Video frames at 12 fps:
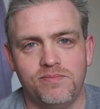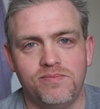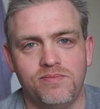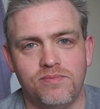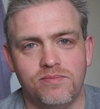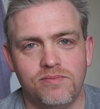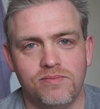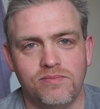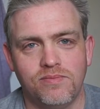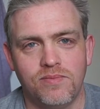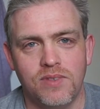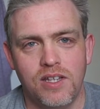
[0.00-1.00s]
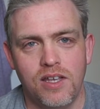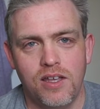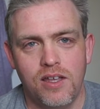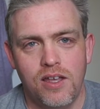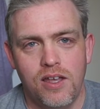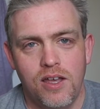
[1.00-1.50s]
Starless Sea.
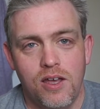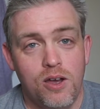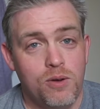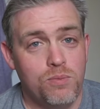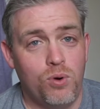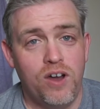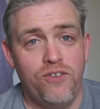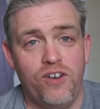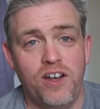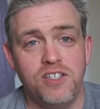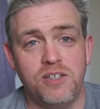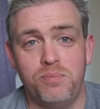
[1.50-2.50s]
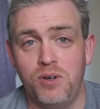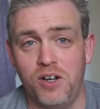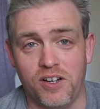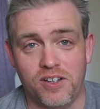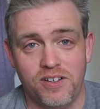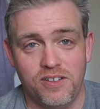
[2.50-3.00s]
Boy finds a
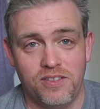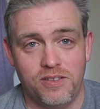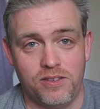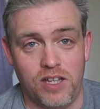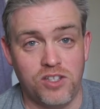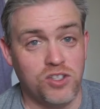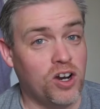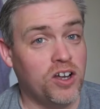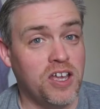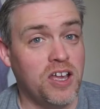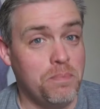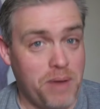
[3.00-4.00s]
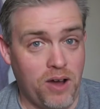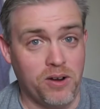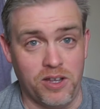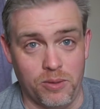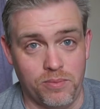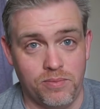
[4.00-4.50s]
book that's talking
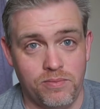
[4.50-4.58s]
about him.